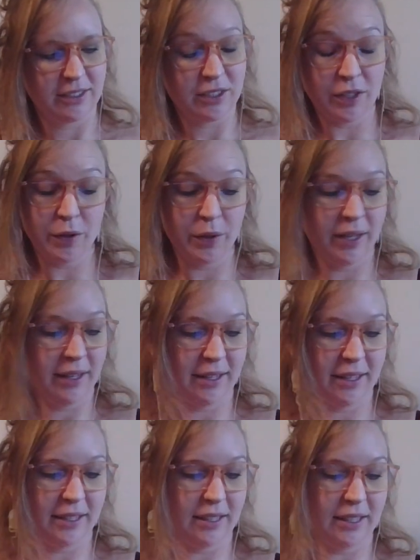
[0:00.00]
so,
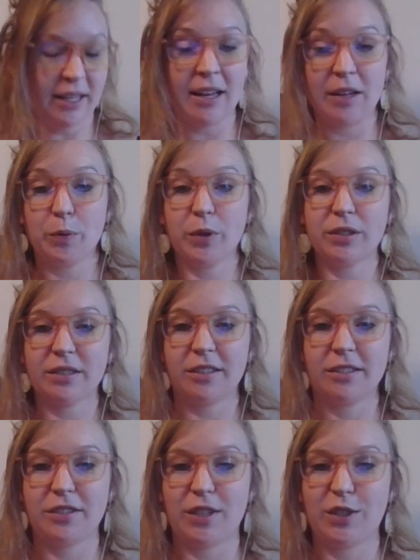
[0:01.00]
yeah, we're just
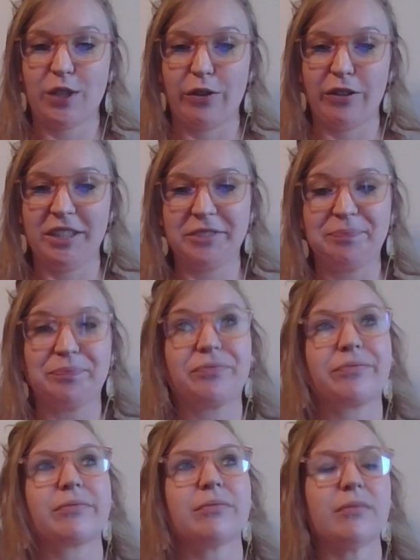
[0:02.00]
going to start channeling.
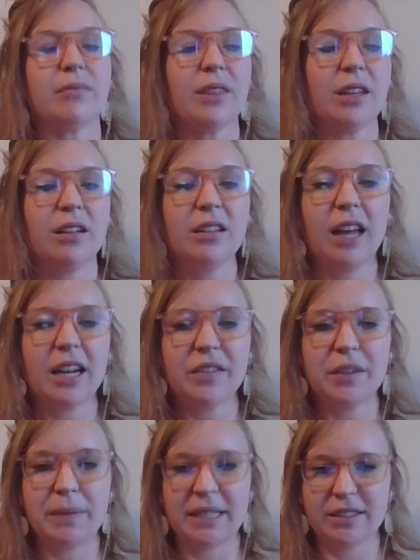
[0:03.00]
A lot of
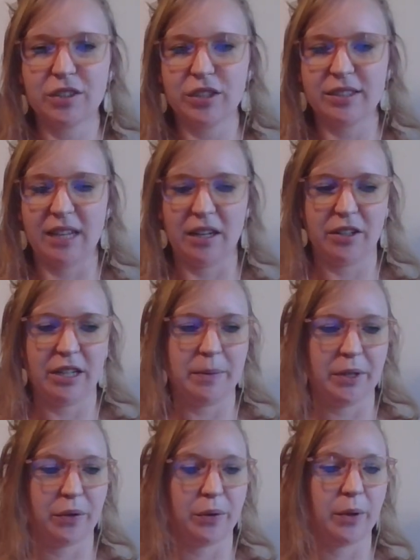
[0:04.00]
the messages that are
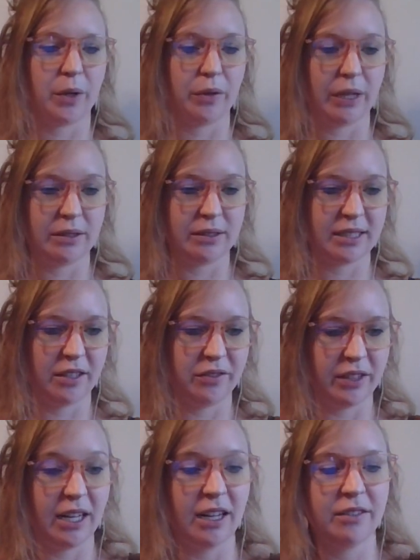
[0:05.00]
coming through are around self
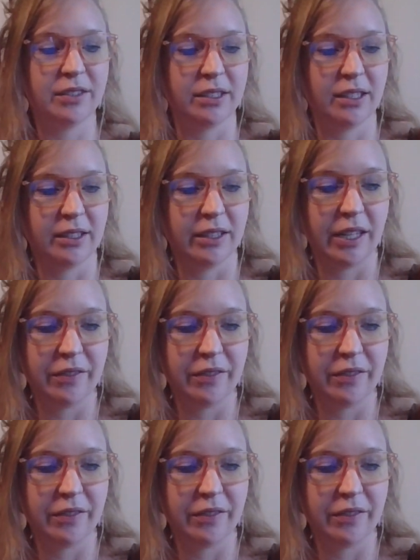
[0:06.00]
love and, and